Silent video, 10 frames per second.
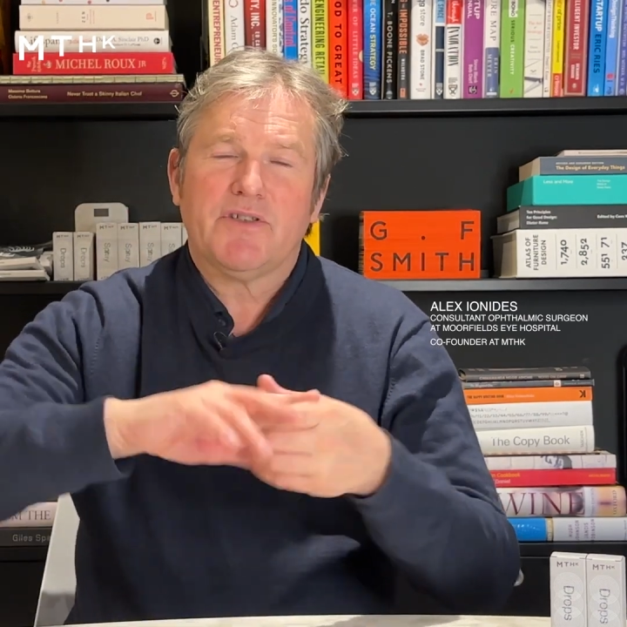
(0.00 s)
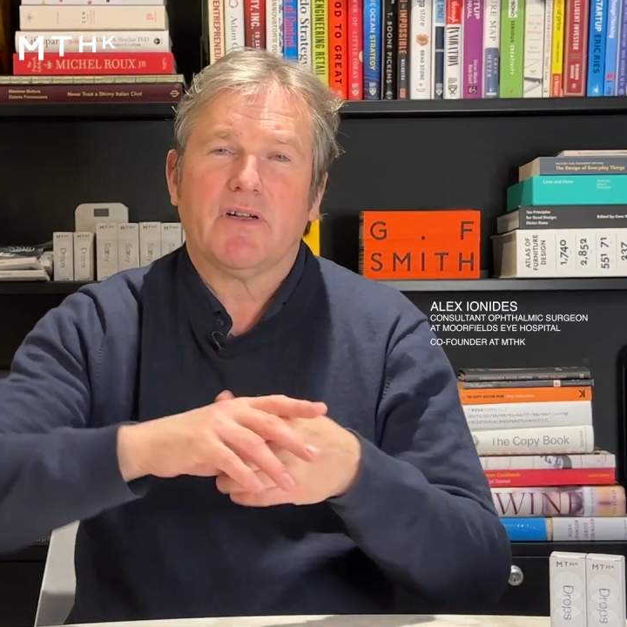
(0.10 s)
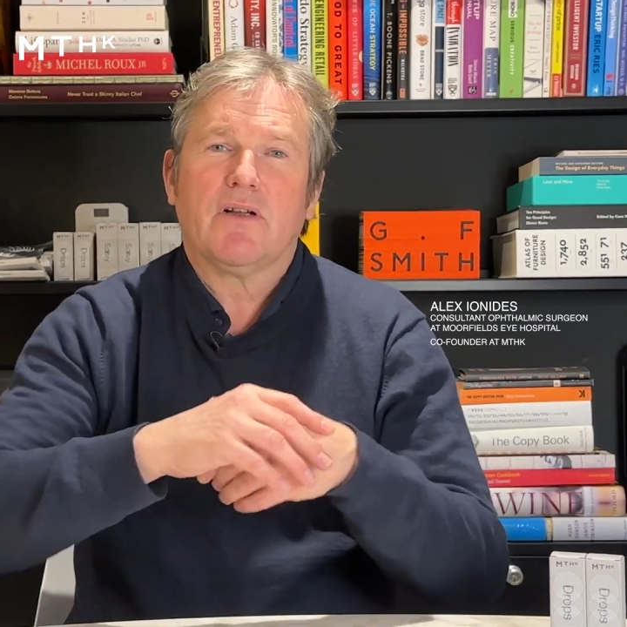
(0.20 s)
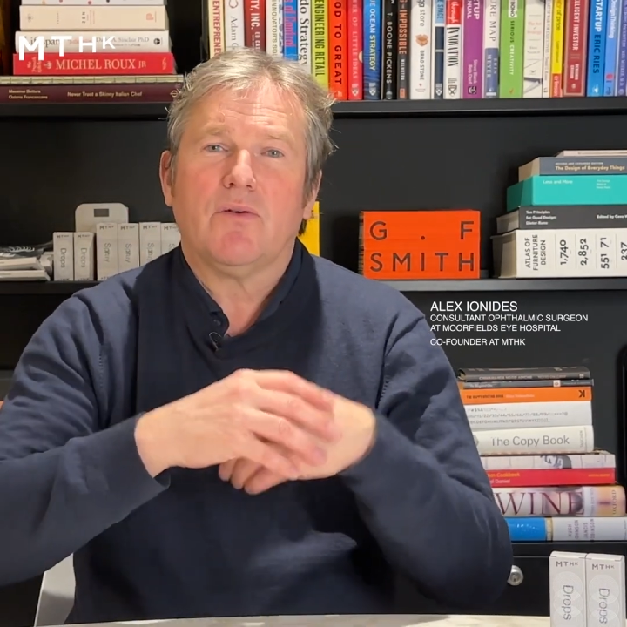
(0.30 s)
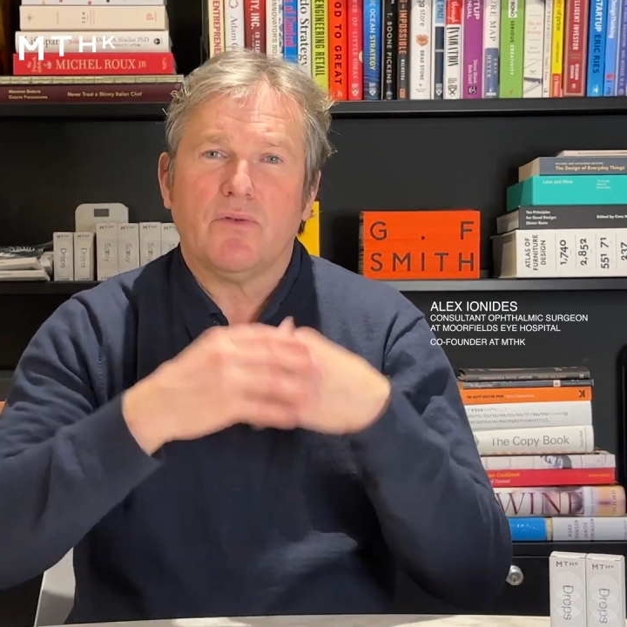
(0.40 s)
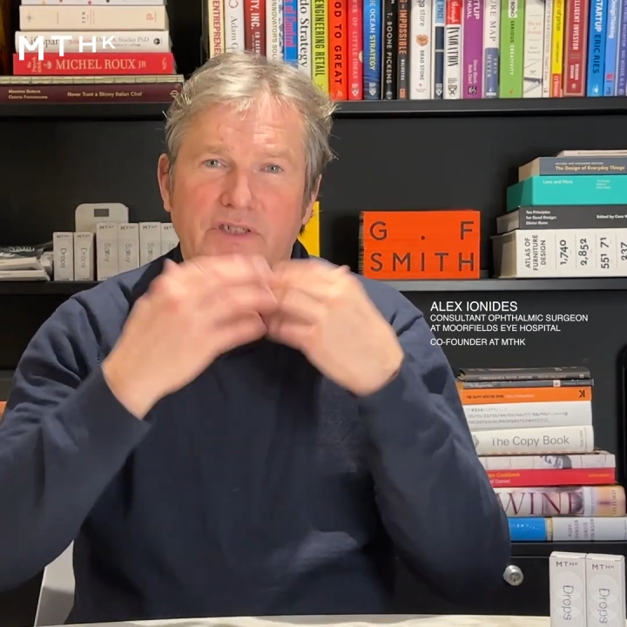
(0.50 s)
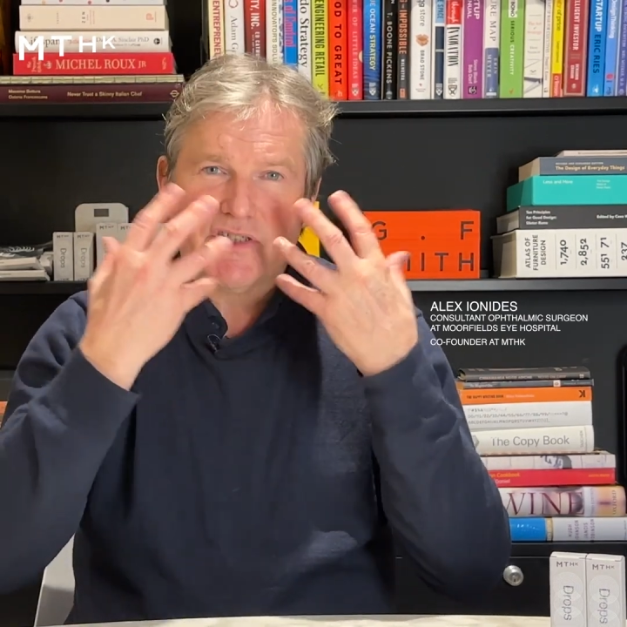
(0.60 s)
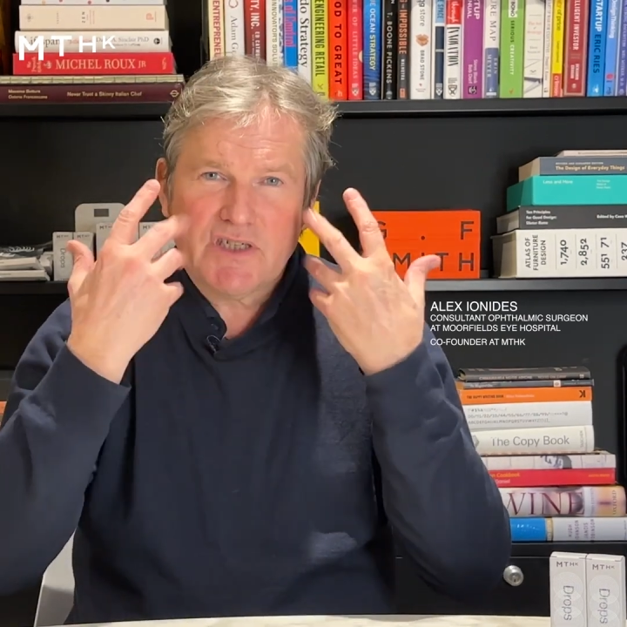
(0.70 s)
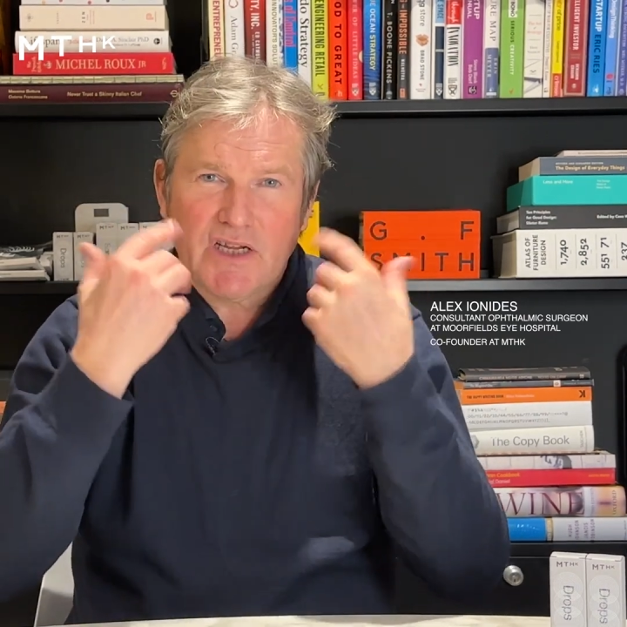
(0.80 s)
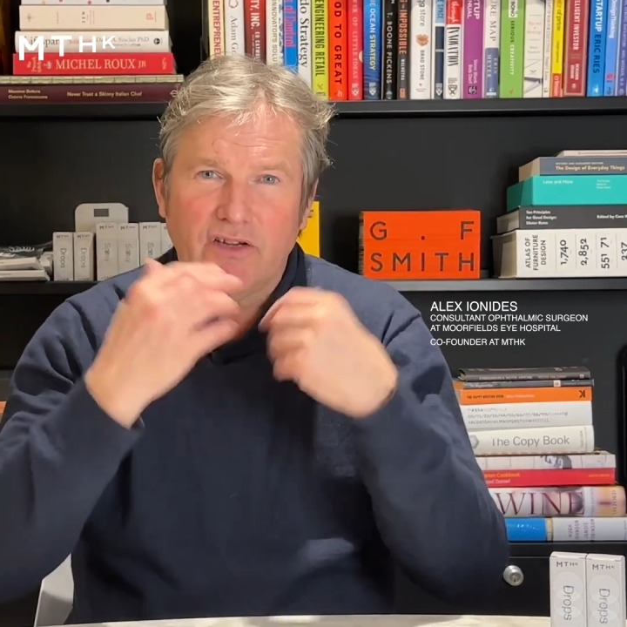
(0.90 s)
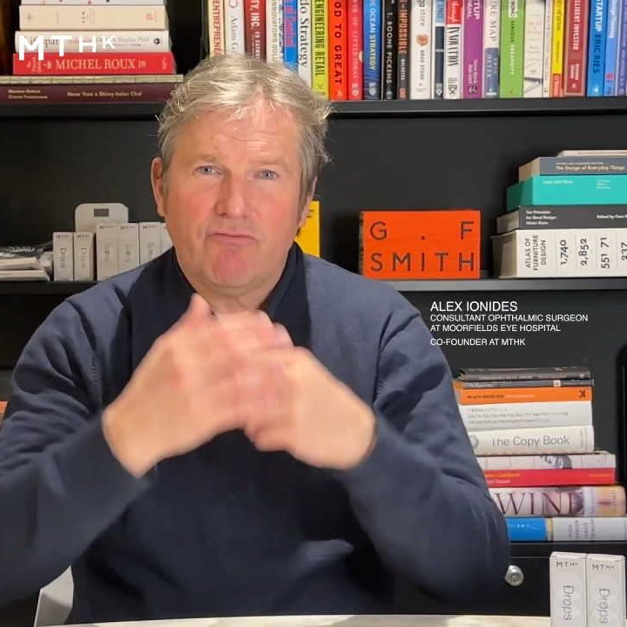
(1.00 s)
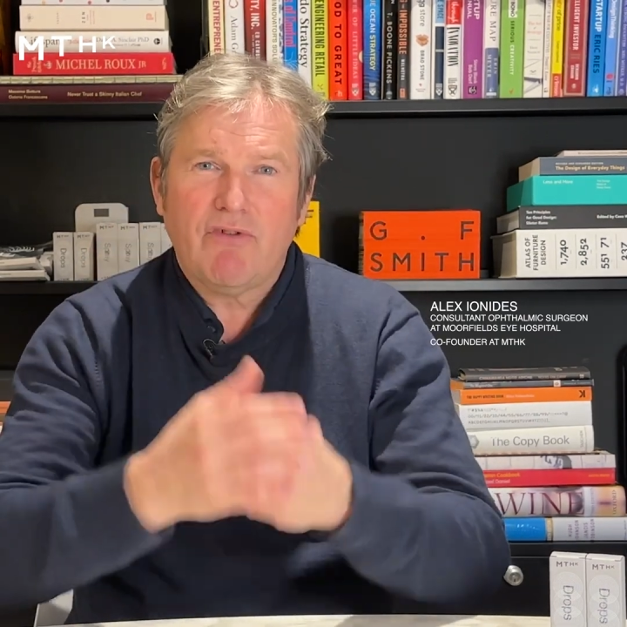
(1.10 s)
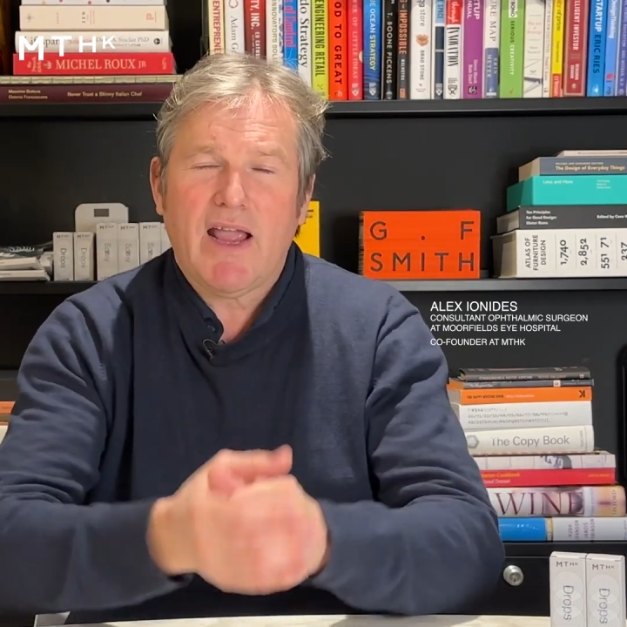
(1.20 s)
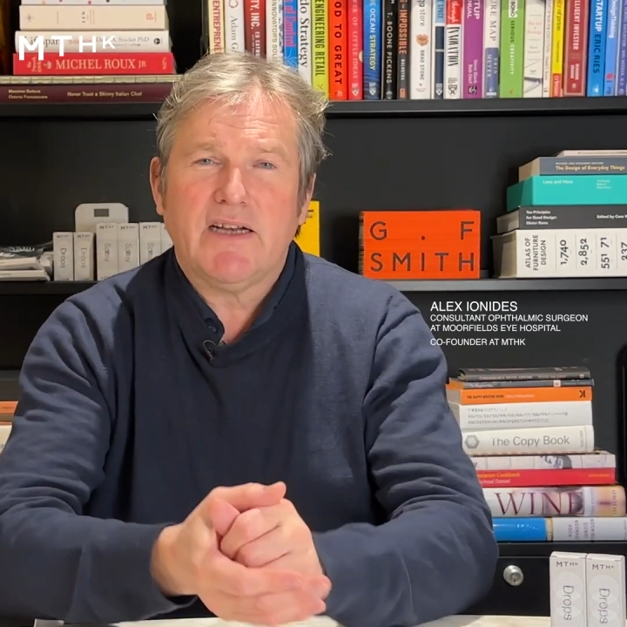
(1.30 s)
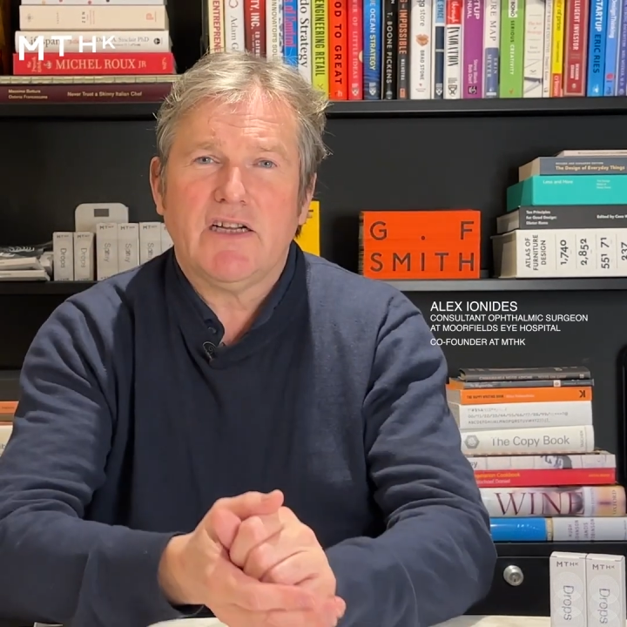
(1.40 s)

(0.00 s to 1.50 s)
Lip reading: that cause sticky, red,